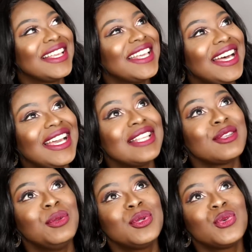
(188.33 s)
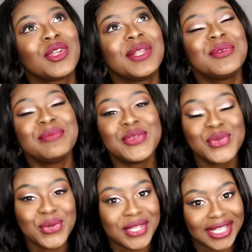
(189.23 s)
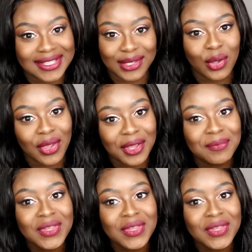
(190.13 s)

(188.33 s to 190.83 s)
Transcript: Guys, who was rocking with me two years ago?